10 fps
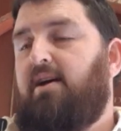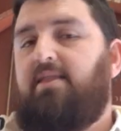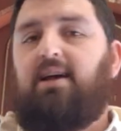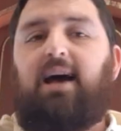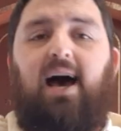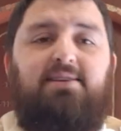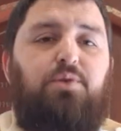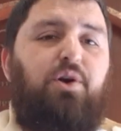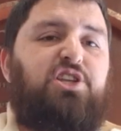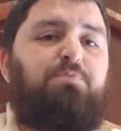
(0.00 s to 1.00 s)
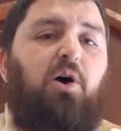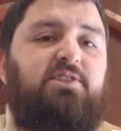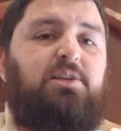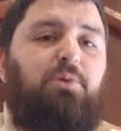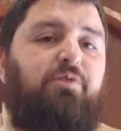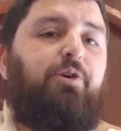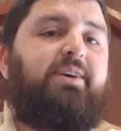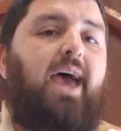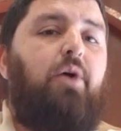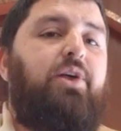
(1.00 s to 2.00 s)
the guys that were responsible for
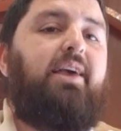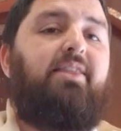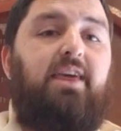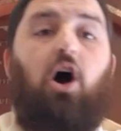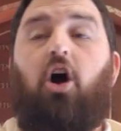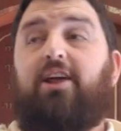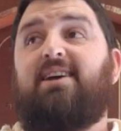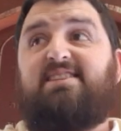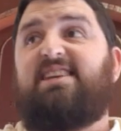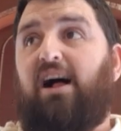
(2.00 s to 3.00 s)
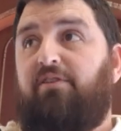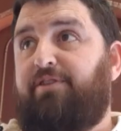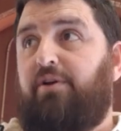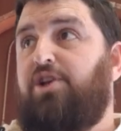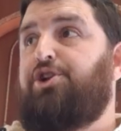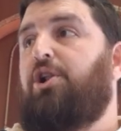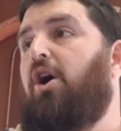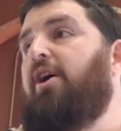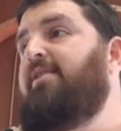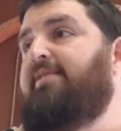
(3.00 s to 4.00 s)
carrying the ark itself, the original
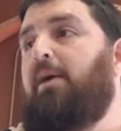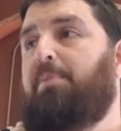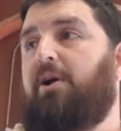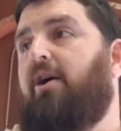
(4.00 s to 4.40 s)
ark, the temple